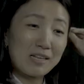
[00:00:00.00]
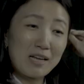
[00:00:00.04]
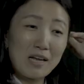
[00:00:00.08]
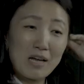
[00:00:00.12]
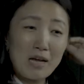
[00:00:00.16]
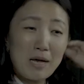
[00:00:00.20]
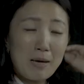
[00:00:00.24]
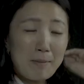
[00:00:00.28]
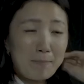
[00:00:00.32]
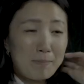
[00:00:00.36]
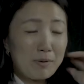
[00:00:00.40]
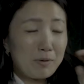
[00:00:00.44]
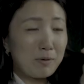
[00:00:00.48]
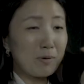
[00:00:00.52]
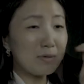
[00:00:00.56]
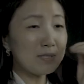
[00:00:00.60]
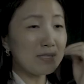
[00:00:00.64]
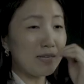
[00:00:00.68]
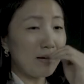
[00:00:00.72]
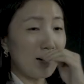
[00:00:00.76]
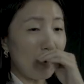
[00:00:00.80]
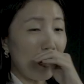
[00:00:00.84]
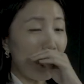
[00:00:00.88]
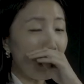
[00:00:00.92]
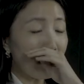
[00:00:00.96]
And
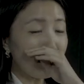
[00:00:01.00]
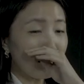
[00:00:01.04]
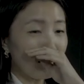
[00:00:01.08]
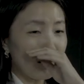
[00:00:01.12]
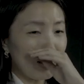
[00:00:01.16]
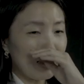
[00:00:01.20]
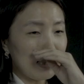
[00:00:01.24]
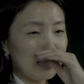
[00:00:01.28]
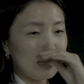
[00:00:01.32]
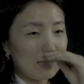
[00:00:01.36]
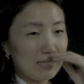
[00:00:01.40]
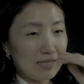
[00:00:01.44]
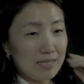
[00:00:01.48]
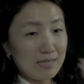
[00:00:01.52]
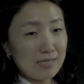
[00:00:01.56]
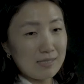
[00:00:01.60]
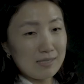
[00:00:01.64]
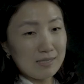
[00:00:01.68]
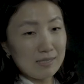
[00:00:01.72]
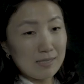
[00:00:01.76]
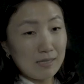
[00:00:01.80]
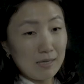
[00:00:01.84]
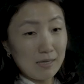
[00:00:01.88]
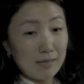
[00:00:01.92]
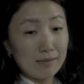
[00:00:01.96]
because there are
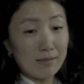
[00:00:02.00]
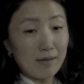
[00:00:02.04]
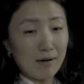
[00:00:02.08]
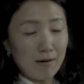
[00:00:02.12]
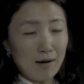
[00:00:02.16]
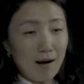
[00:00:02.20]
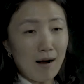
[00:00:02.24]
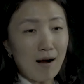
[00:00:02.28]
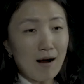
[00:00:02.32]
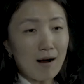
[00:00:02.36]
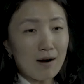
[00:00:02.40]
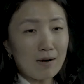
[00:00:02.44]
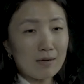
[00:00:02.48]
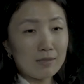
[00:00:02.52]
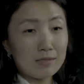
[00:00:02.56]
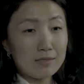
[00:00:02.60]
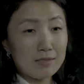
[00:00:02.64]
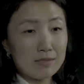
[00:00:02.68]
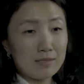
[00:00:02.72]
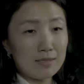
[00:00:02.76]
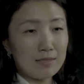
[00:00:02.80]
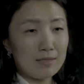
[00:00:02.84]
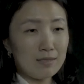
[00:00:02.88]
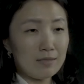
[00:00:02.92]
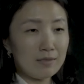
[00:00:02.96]
challenges, there
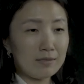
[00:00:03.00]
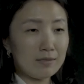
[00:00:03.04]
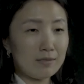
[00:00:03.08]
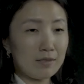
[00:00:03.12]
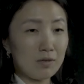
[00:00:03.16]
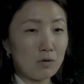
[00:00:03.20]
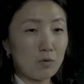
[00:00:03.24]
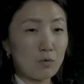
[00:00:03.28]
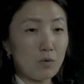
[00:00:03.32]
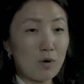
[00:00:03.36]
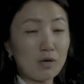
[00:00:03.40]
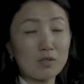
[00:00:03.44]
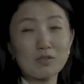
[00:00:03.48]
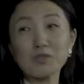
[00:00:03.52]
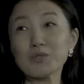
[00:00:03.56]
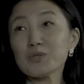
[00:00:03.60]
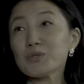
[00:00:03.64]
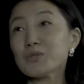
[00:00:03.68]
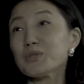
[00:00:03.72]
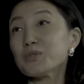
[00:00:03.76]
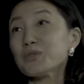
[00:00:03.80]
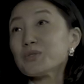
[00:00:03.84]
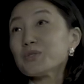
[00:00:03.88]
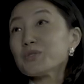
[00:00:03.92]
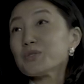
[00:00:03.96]
are still the work
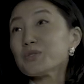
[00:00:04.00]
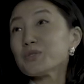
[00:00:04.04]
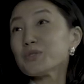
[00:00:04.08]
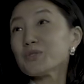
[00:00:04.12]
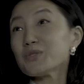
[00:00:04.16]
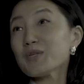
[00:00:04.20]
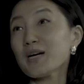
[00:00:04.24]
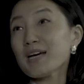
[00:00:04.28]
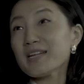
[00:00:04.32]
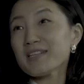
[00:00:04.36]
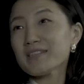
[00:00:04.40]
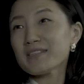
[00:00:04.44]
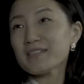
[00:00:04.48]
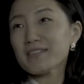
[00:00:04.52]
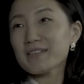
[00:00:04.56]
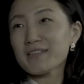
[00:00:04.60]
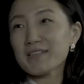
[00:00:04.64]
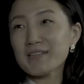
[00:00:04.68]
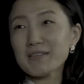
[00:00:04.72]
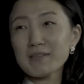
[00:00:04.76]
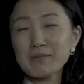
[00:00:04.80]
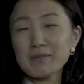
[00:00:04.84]
to do and